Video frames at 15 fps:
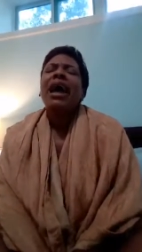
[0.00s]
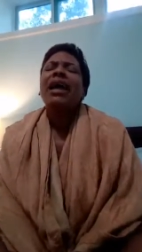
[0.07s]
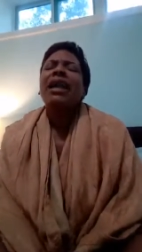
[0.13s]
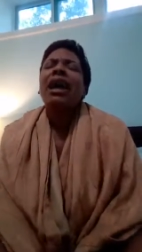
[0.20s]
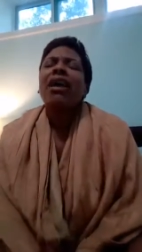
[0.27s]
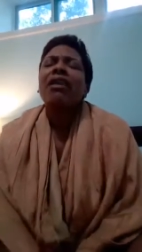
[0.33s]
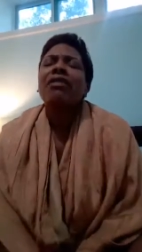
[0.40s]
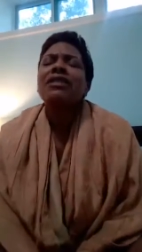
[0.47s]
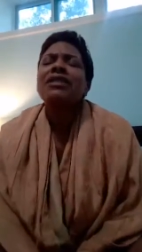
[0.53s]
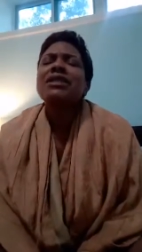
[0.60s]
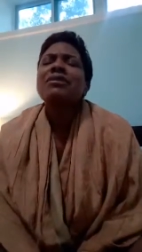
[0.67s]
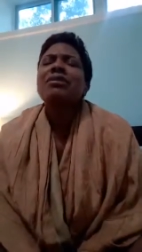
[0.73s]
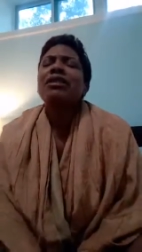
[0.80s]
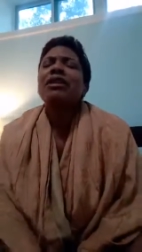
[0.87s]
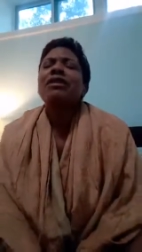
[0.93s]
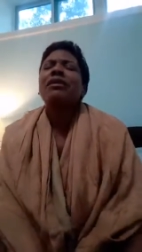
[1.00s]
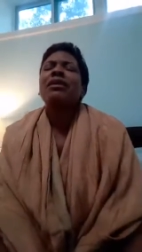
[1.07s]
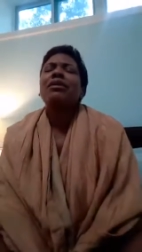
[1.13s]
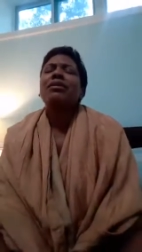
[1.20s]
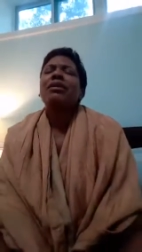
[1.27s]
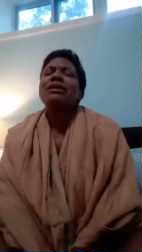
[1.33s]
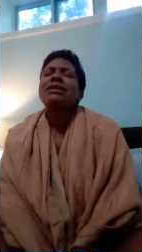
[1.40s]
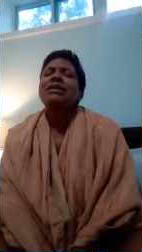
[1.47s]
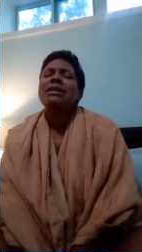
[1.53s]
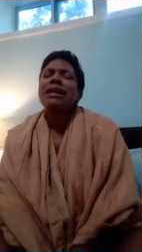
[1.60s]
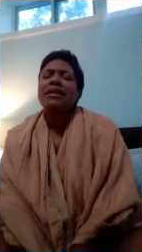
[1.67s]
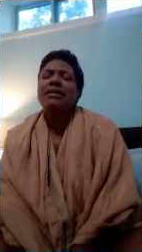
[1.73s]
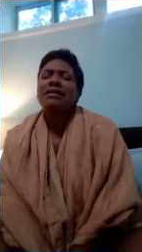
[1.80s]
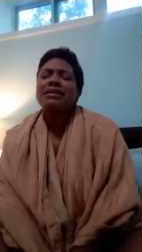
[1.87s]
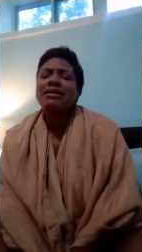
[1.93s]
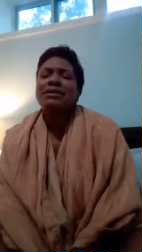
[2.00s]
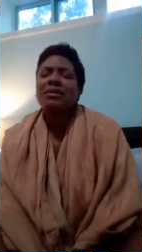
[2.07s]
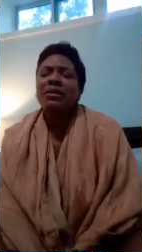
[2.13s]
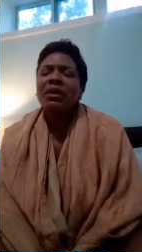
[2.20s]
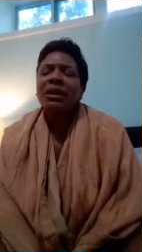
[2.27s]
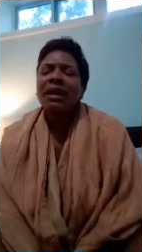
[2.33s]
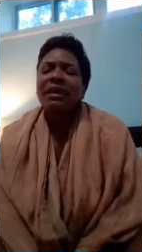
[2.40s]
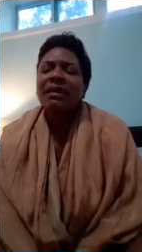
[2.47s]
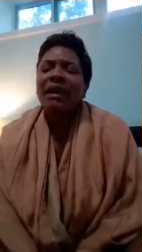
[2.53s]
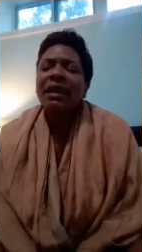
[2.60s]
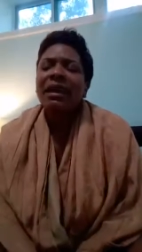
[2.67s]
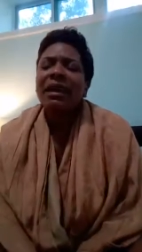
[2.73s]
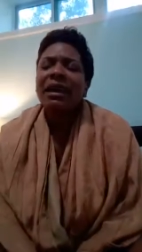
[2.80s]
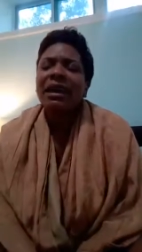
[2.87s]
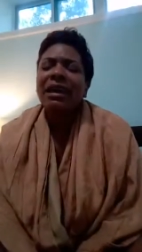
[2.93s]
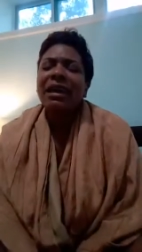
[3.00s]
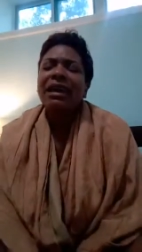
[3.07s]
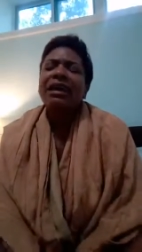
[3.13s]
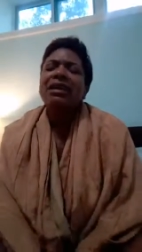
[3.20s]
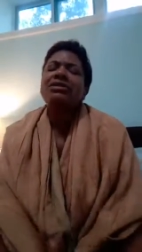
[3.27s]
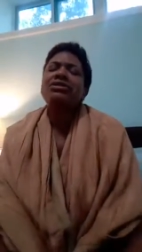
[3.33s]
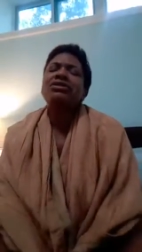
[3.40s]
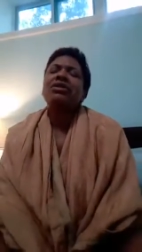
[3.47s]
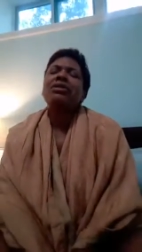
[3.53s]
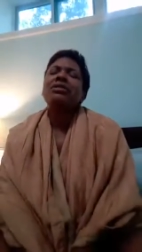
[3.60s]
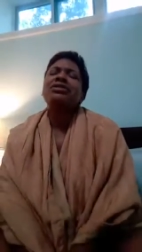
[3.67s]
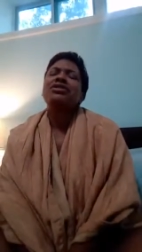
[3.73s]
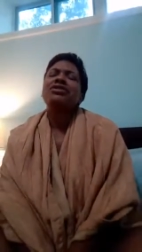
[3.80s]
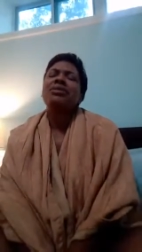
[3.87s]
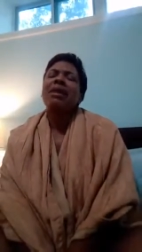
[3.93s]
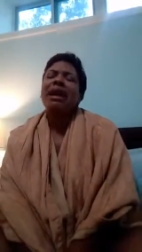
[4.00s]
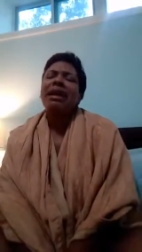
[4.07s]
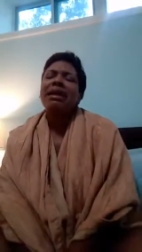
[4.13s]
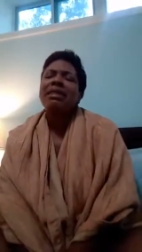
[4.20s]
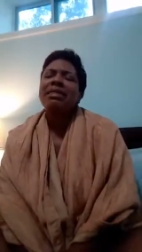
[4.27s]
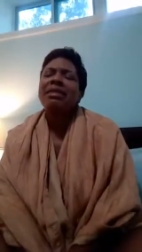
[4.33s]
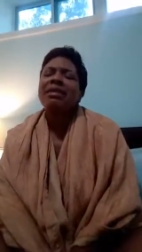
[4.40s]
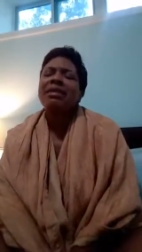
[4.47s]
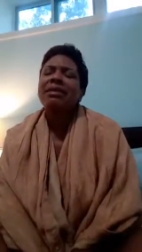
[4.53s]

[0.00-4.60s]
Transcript: And I heard the Spirit of the Lord say this morning that He is your strength